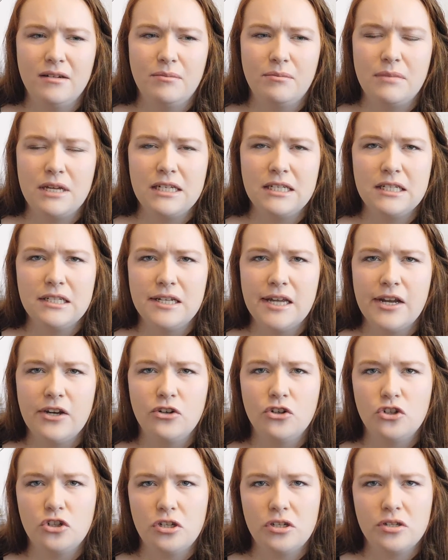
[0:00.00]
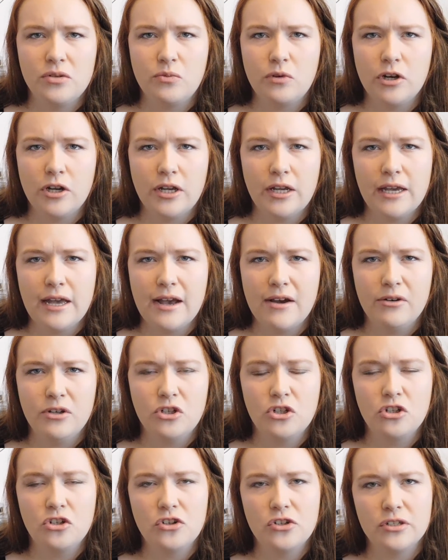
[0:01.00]
mental energy to working out. It
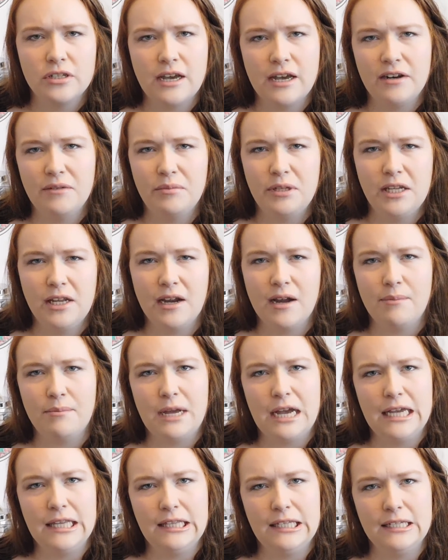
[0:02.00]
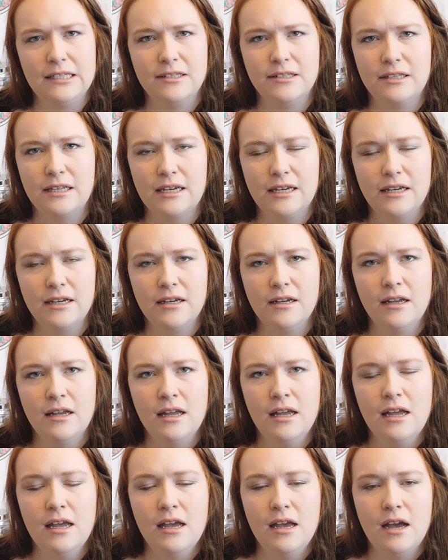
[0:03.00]
should just kind of be like a mindless thing,
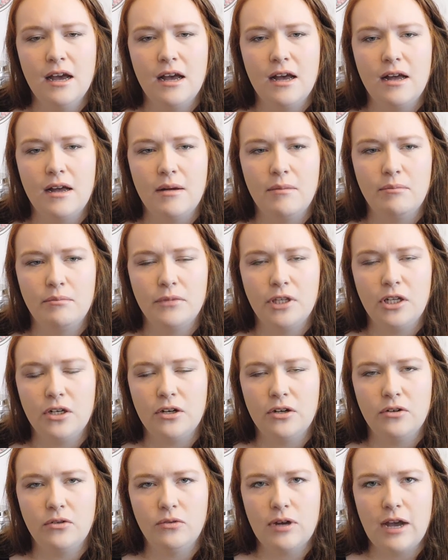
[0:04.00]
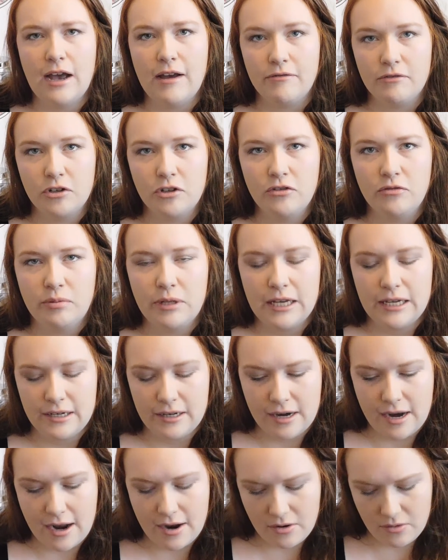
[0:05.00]
after you've planned
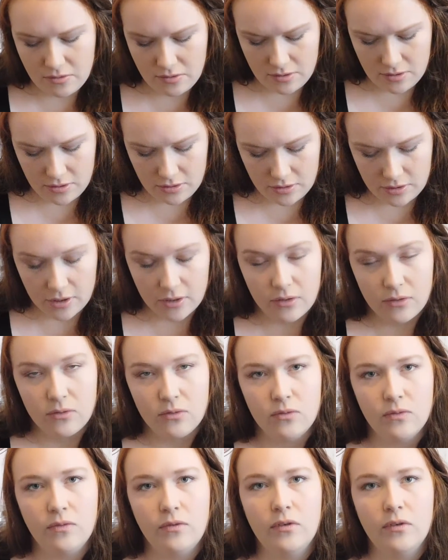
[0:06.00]
it out. So